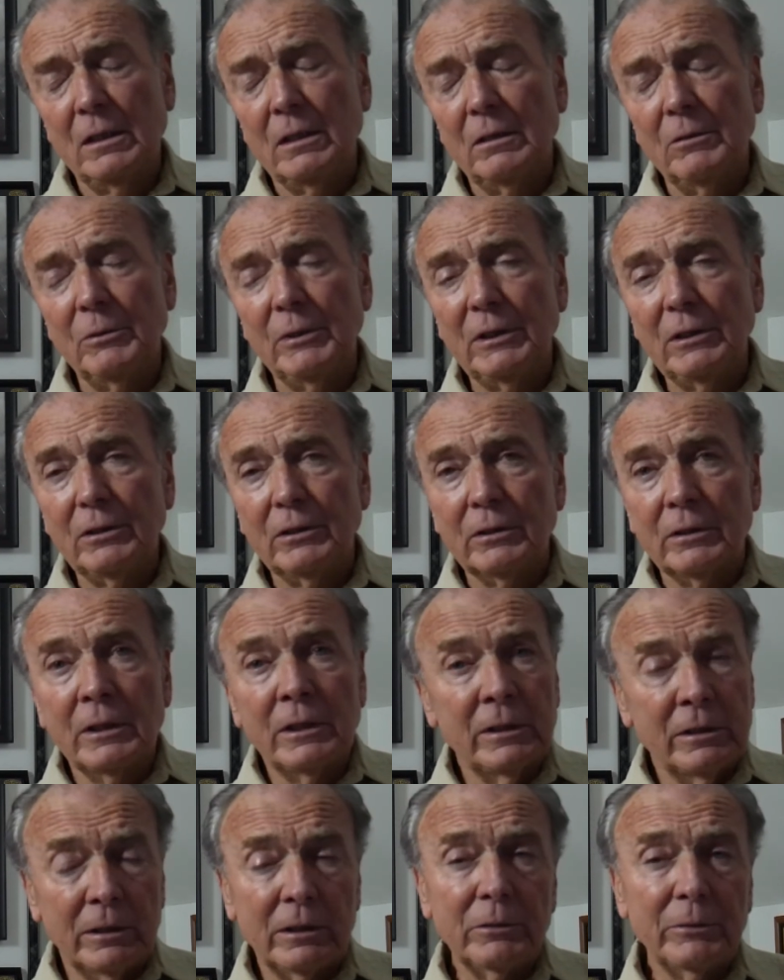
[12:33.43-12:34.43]
we learned
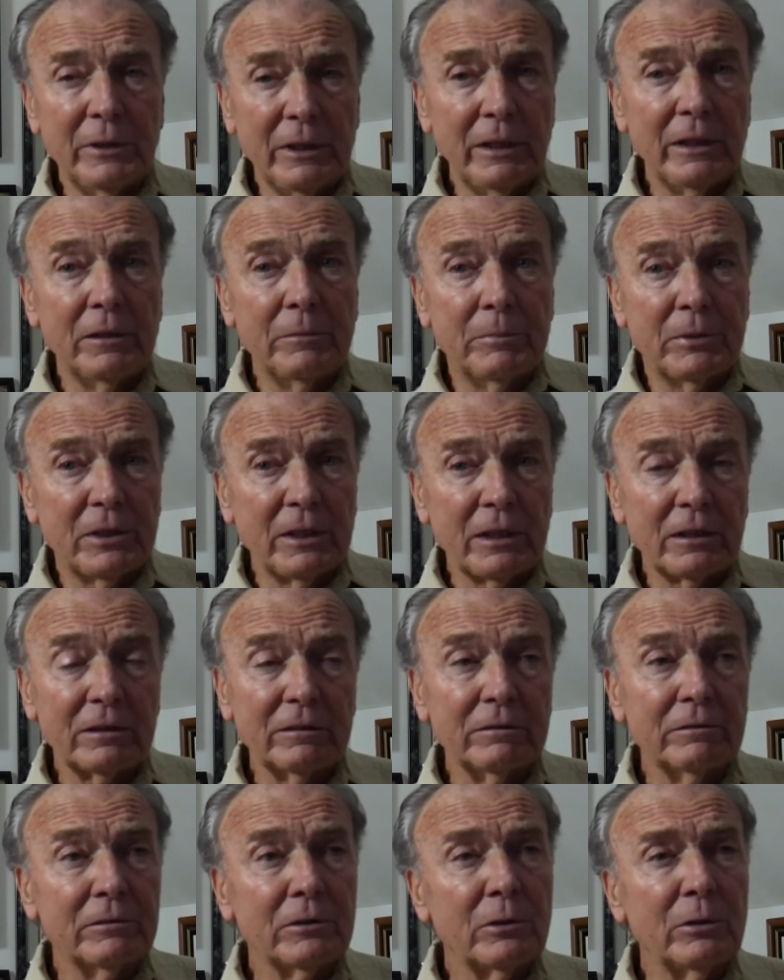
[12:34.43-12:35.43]
that we needed
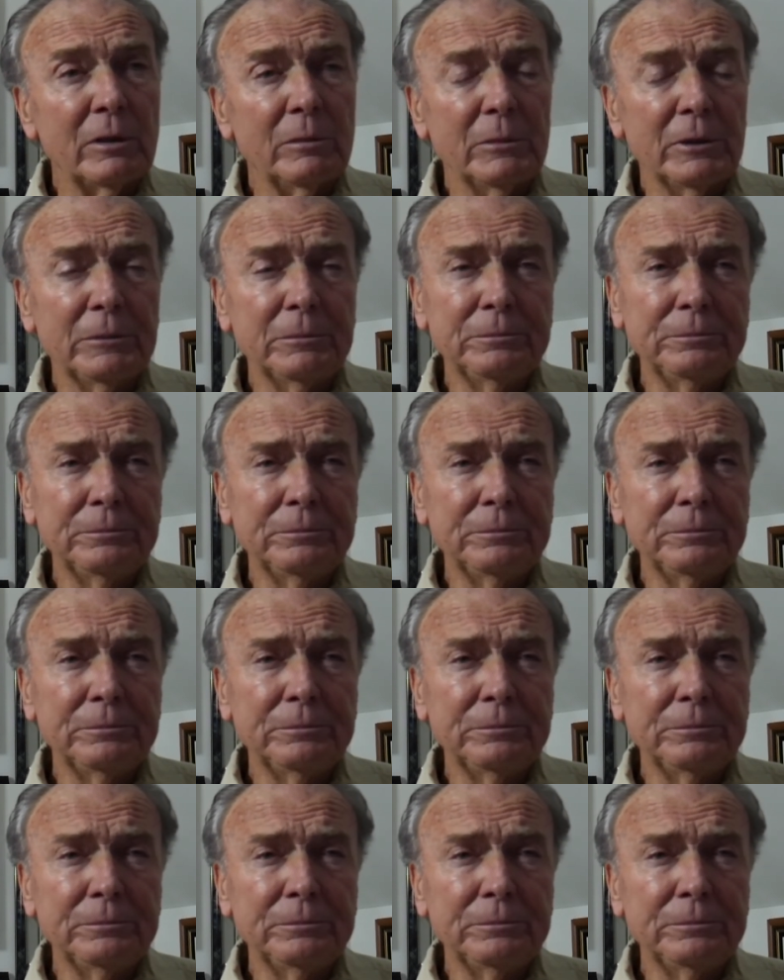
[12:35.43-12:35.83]
protective equipment.